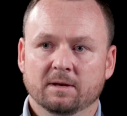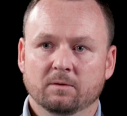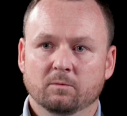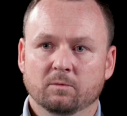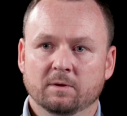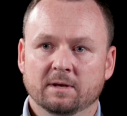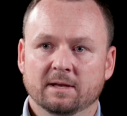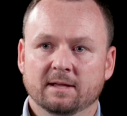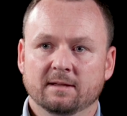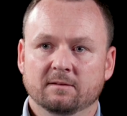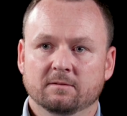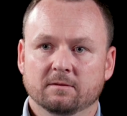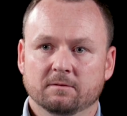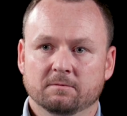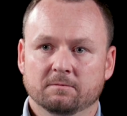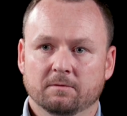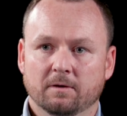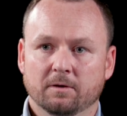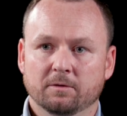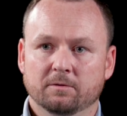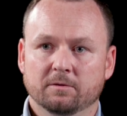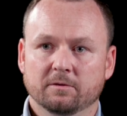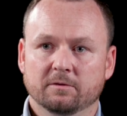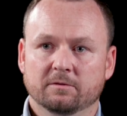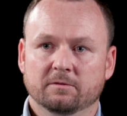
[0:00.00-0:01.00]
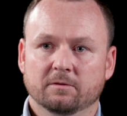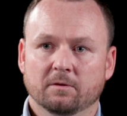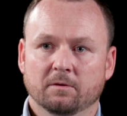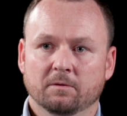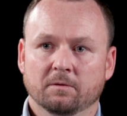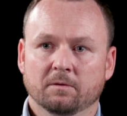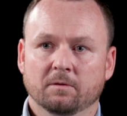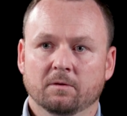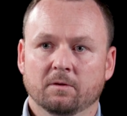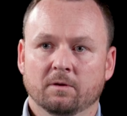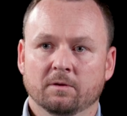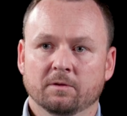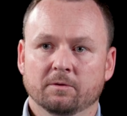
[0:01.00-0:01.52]
we need to focus
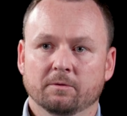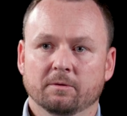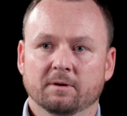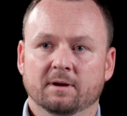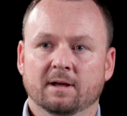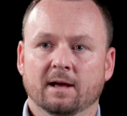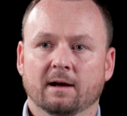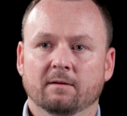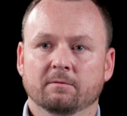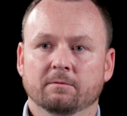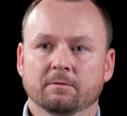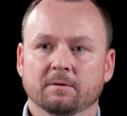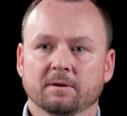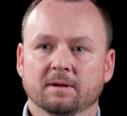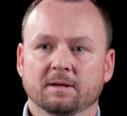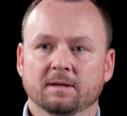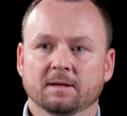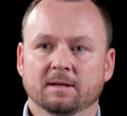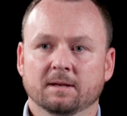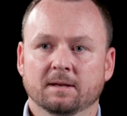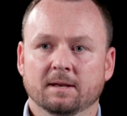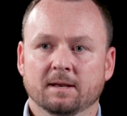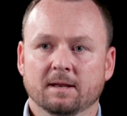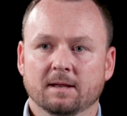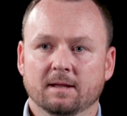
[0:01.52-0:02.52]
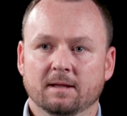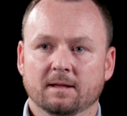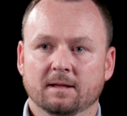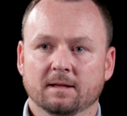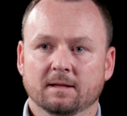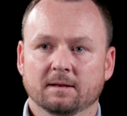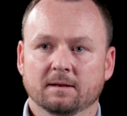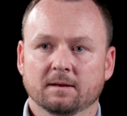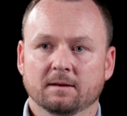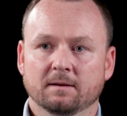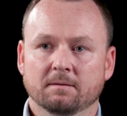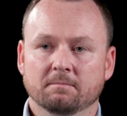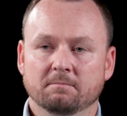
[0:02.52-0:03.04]
on the recovery
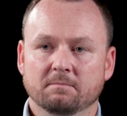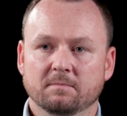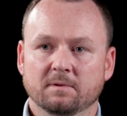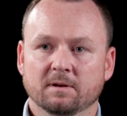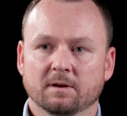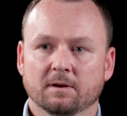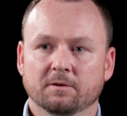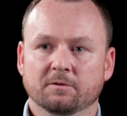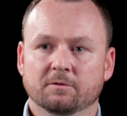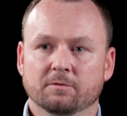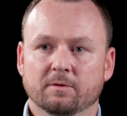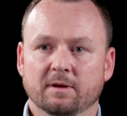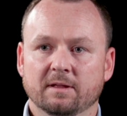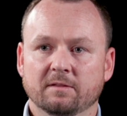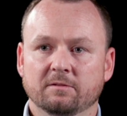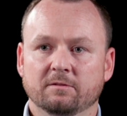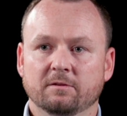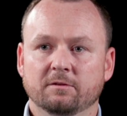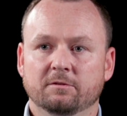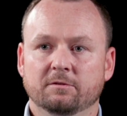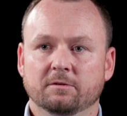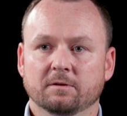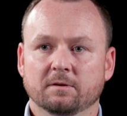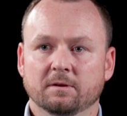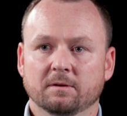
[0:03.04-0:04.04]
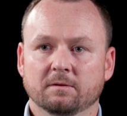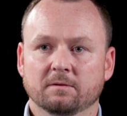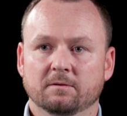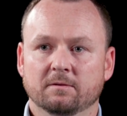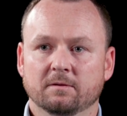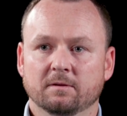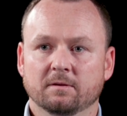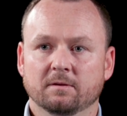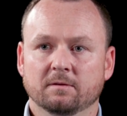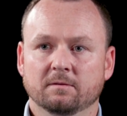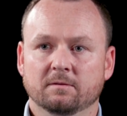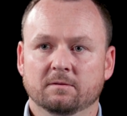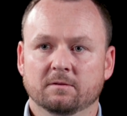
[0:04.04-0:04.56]
and you know, transition
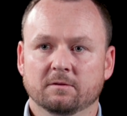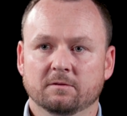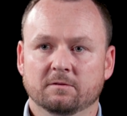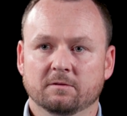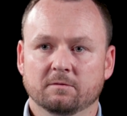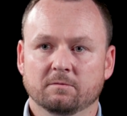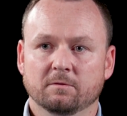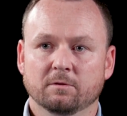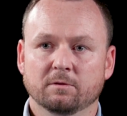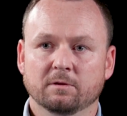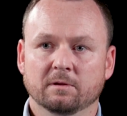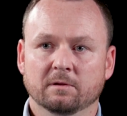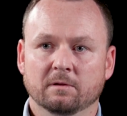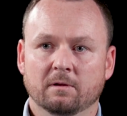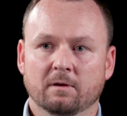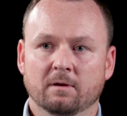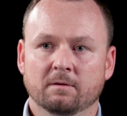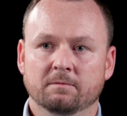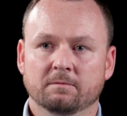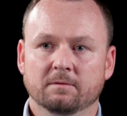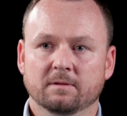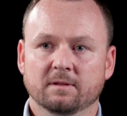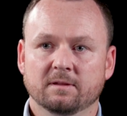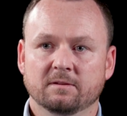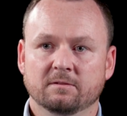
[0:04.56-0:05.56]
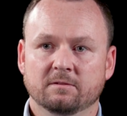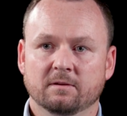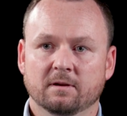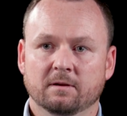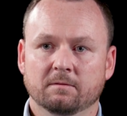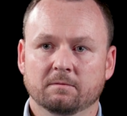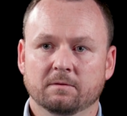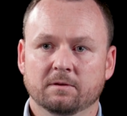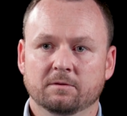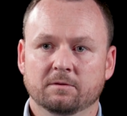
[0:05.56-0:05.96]
to civilian life for these young